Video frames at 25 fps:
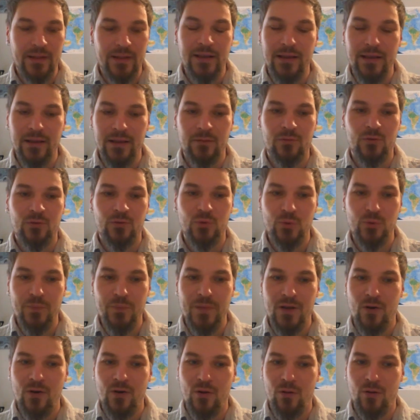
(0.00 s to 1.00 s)
I think it took
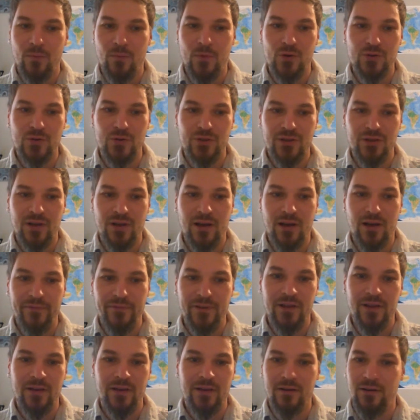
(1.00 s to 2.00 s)
me almost
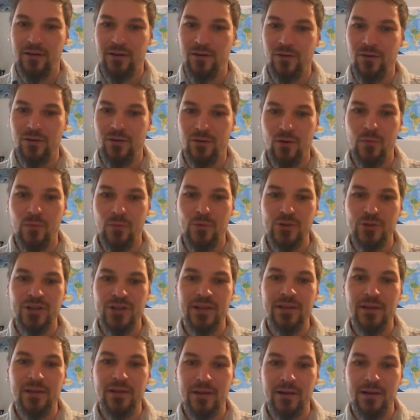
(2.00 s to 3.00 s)
half a year or almost
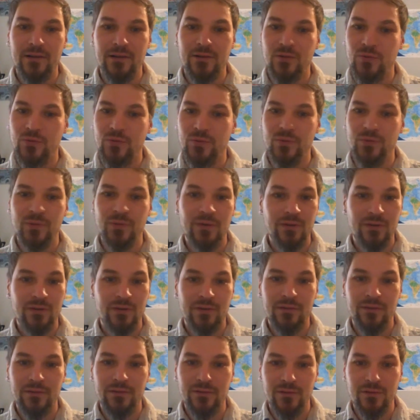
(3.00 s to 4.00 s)
a year
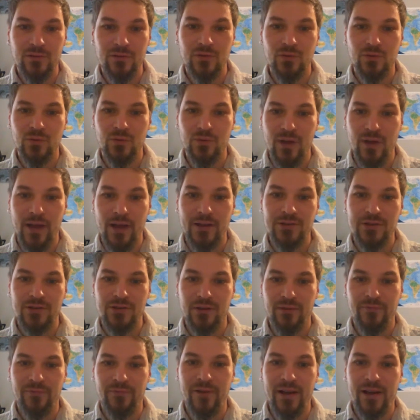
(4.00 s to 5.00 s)
to
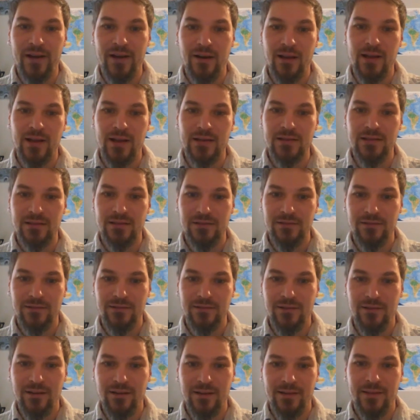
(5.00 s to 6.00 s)
actually finalize
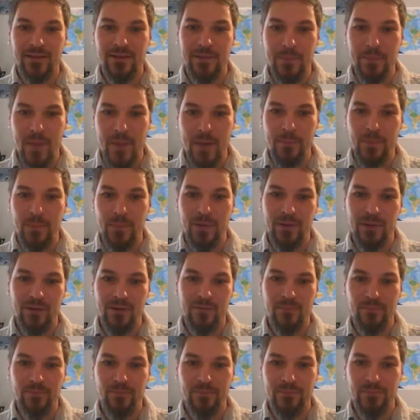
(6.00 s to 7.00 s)
the map
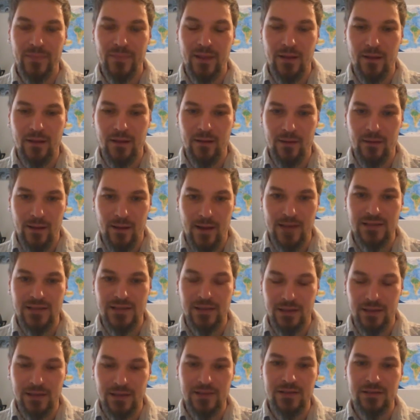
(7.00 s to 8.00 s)

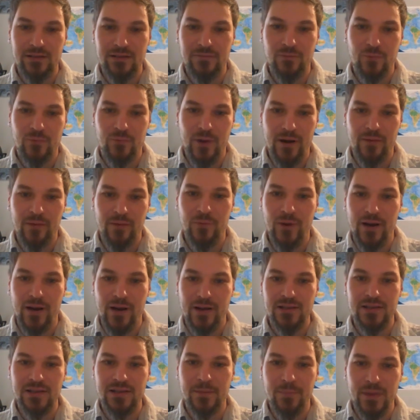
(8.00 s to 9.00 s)
as it is when
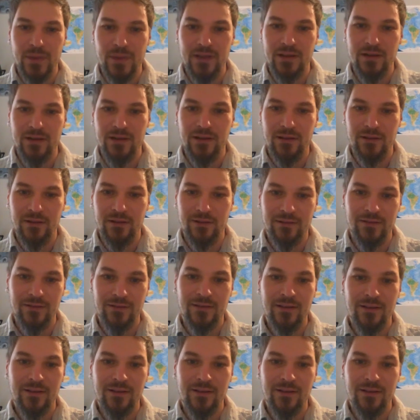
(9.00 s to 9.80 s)
I submitted it.